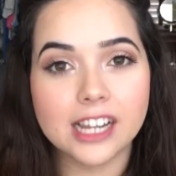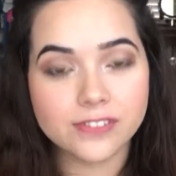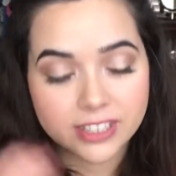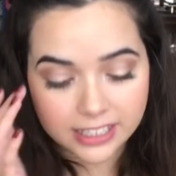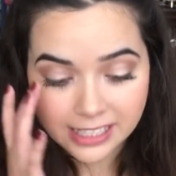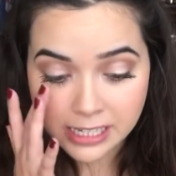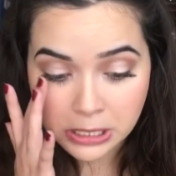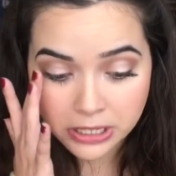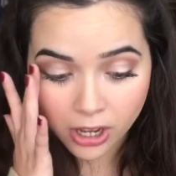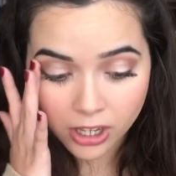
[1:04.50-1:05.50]
definitely
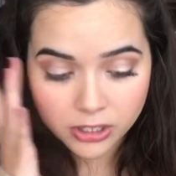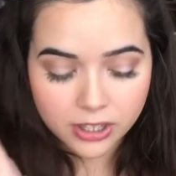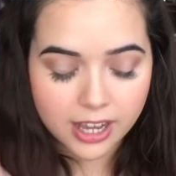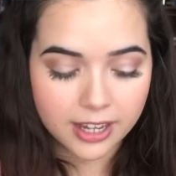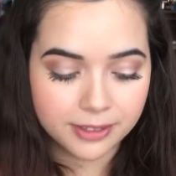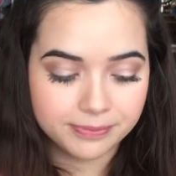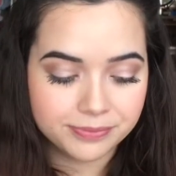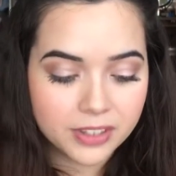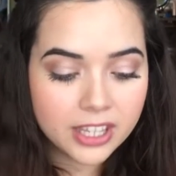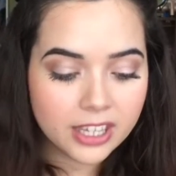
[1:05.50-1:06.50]
could not
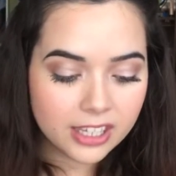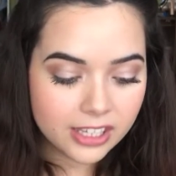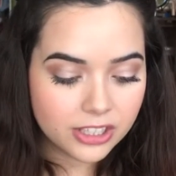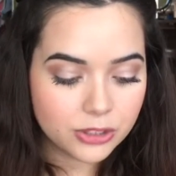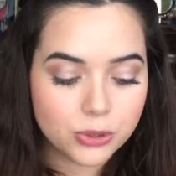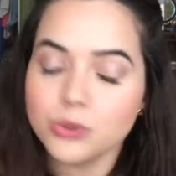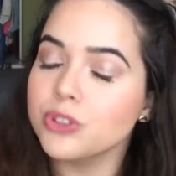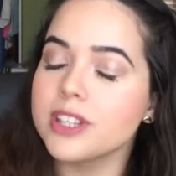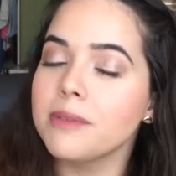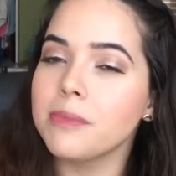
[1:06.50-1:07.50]

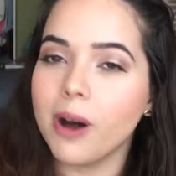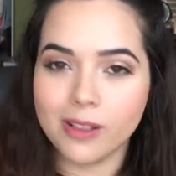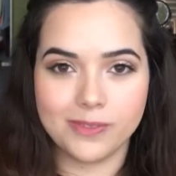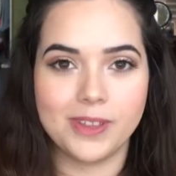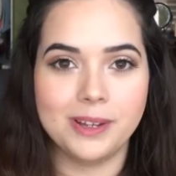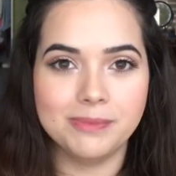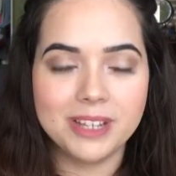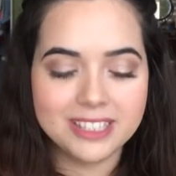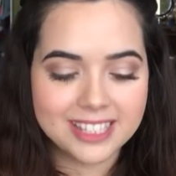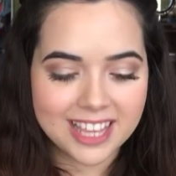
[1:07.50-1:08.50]
use up all of them.
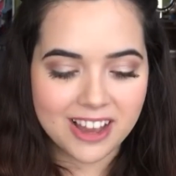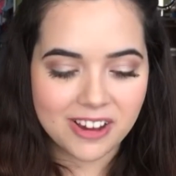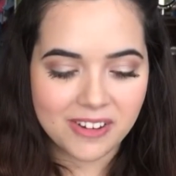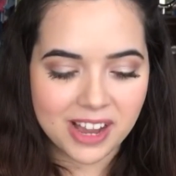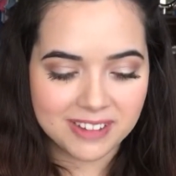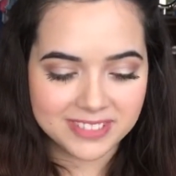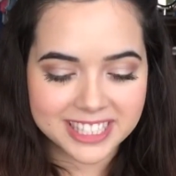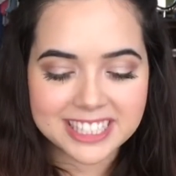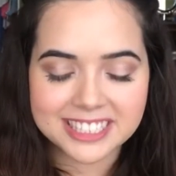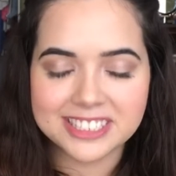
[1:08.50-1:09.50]
So I'm
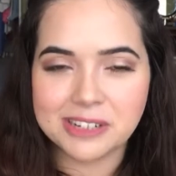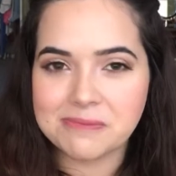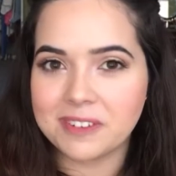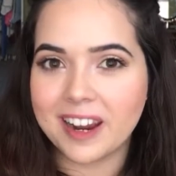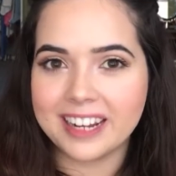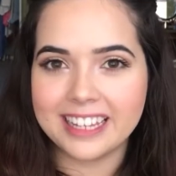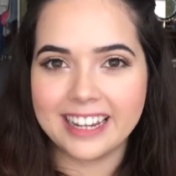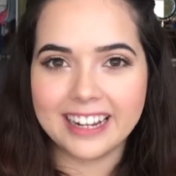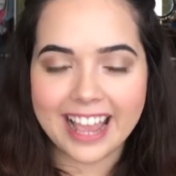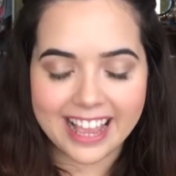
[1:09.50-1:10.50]
just gonna jump right
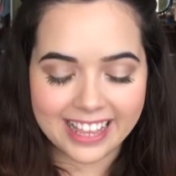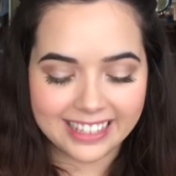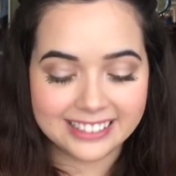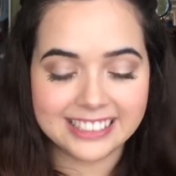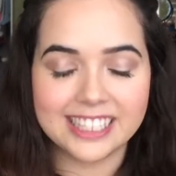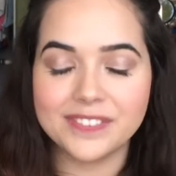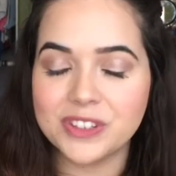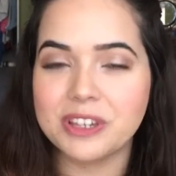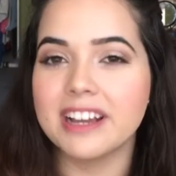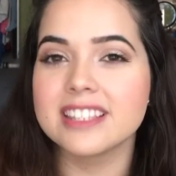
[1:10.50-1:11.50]
in and give
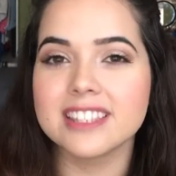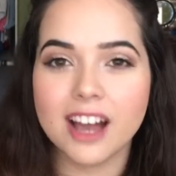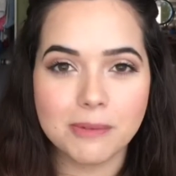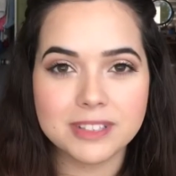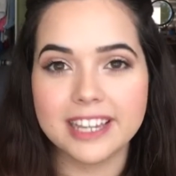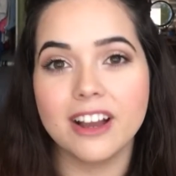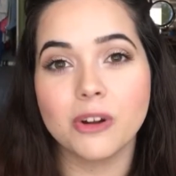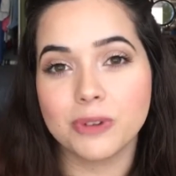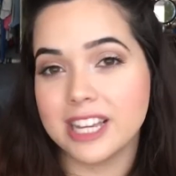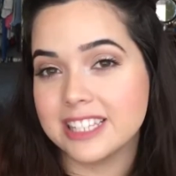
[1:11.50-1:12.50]
you guys the update
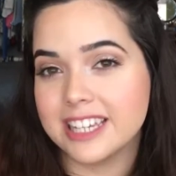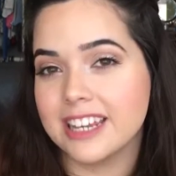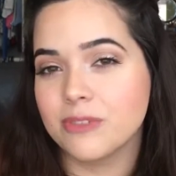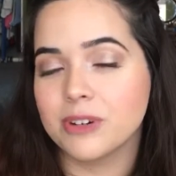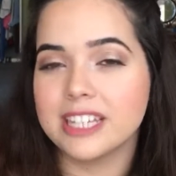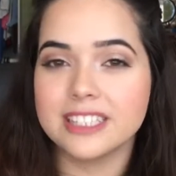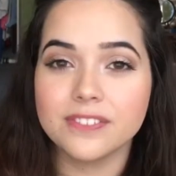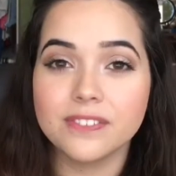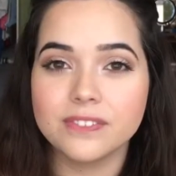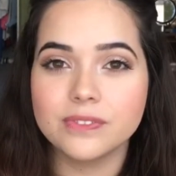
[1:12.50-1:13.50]
on what I did, what I
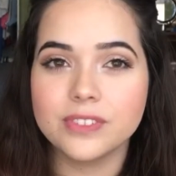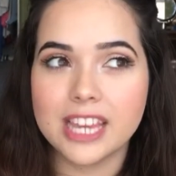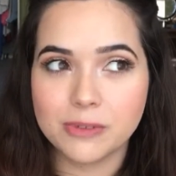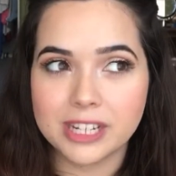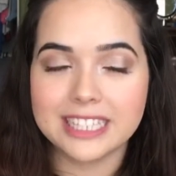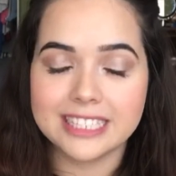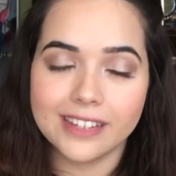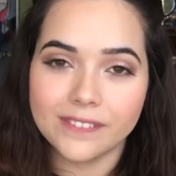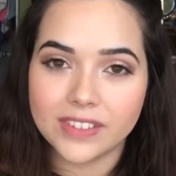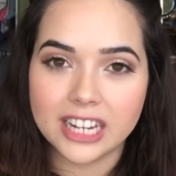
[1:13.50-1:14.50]
didn't, and what I
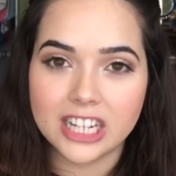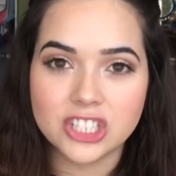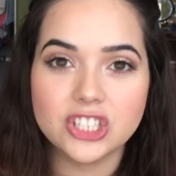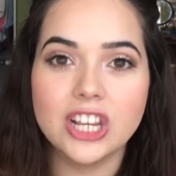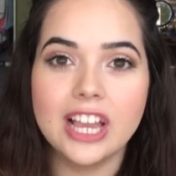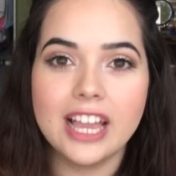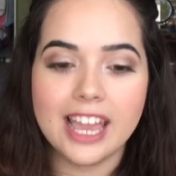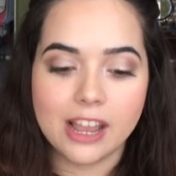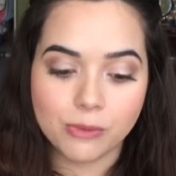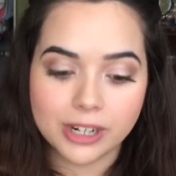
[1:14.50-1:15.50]
didn't finish,
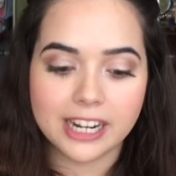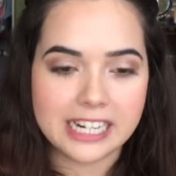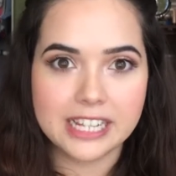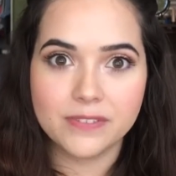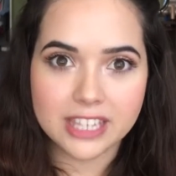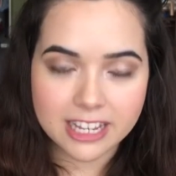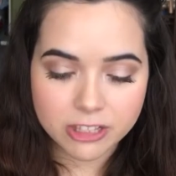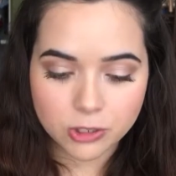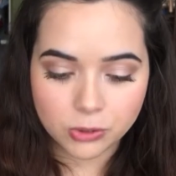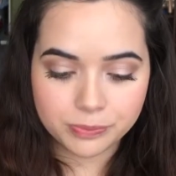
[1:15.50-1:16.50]
and what I didn't even
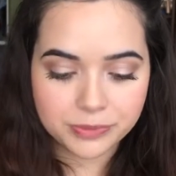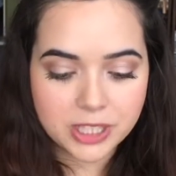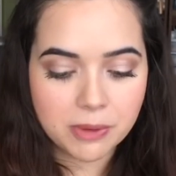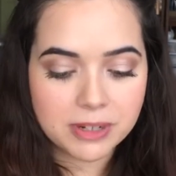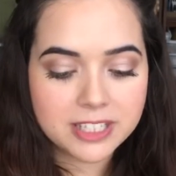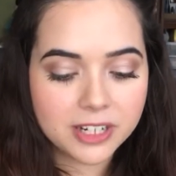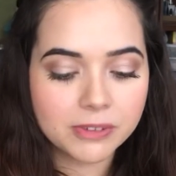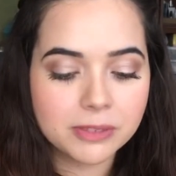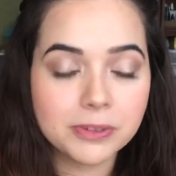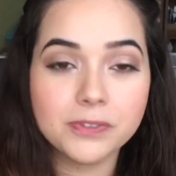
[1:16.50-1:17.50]
get to. So I'm gonna
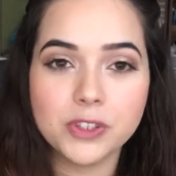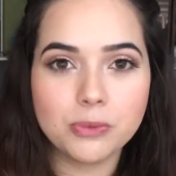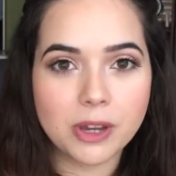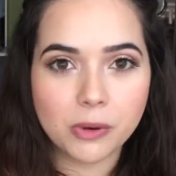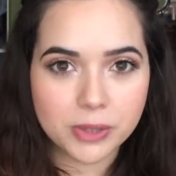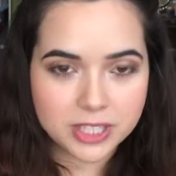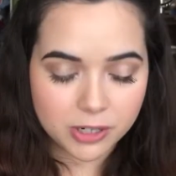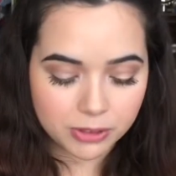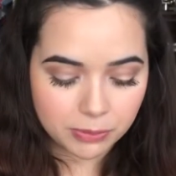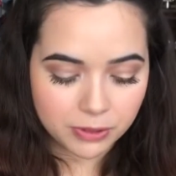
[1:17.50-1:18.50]
start with the perfume. I always
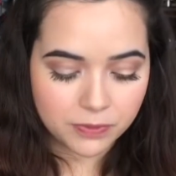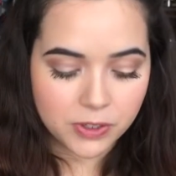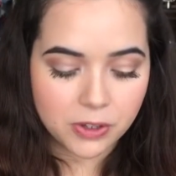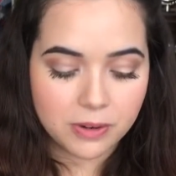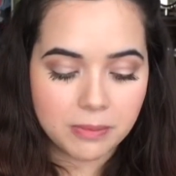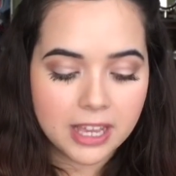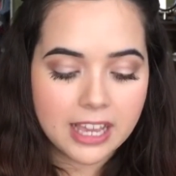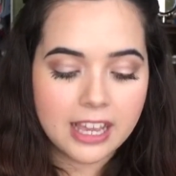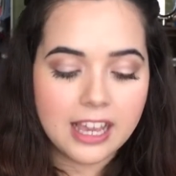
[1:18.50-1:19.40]
start with the perfume.